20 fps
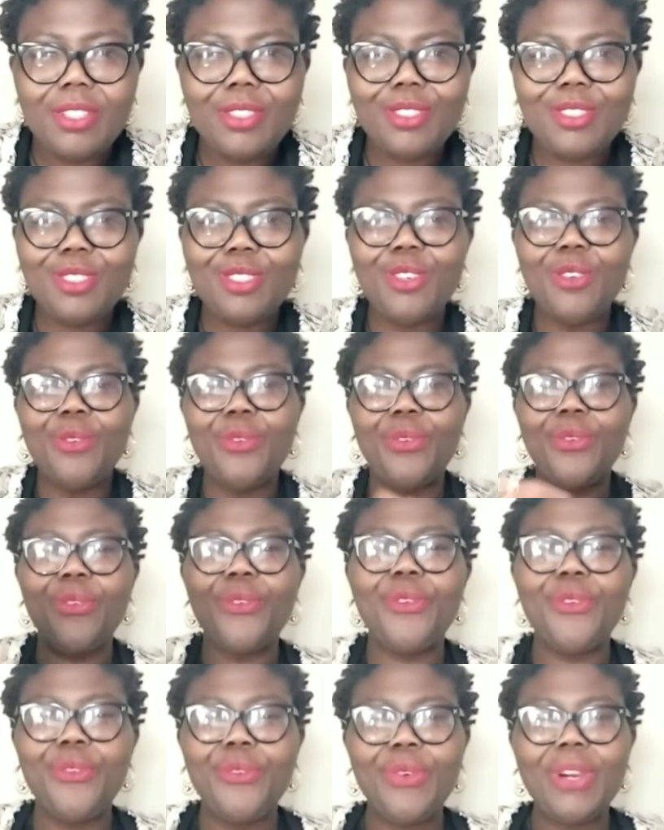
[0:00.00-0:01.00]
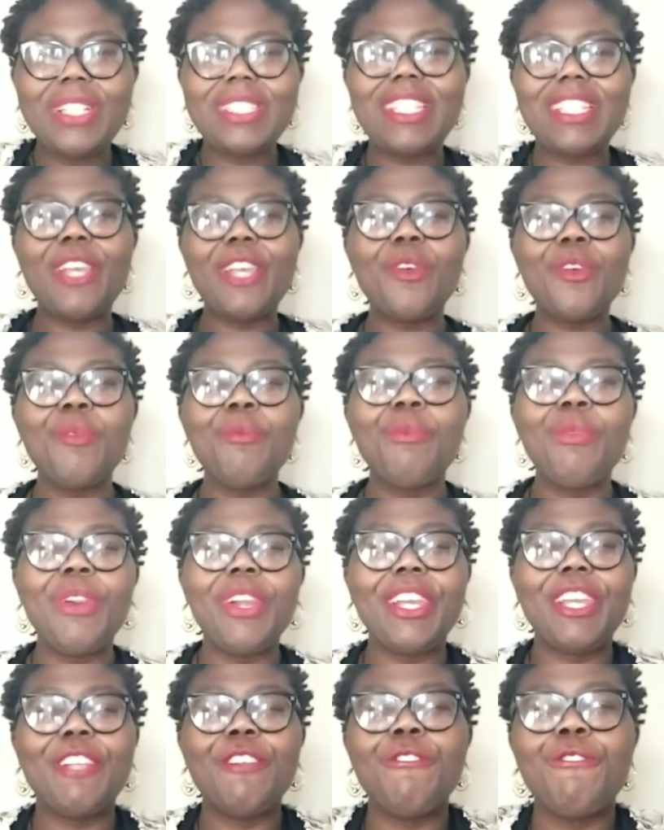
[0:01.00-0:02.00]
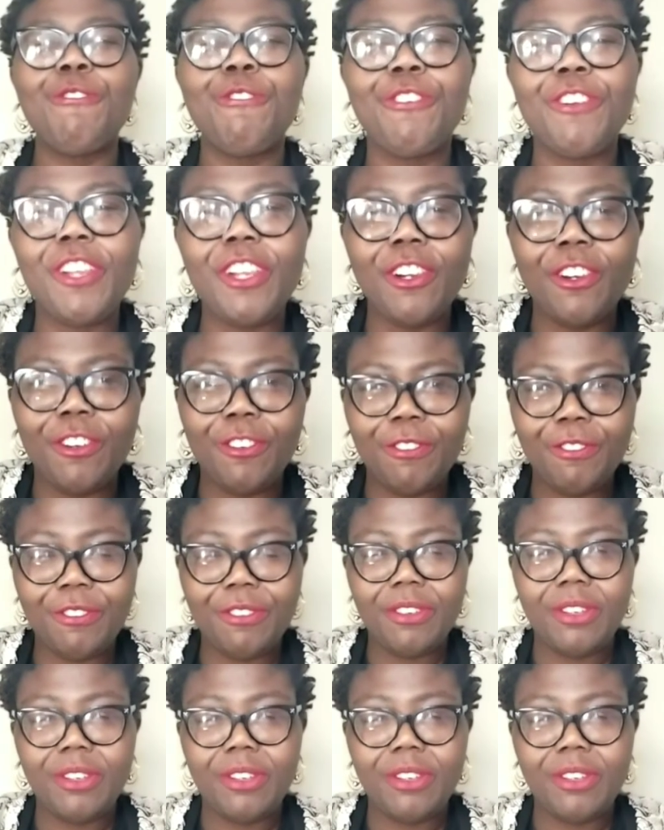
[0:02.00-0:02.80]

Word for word: So what are you breaking free of?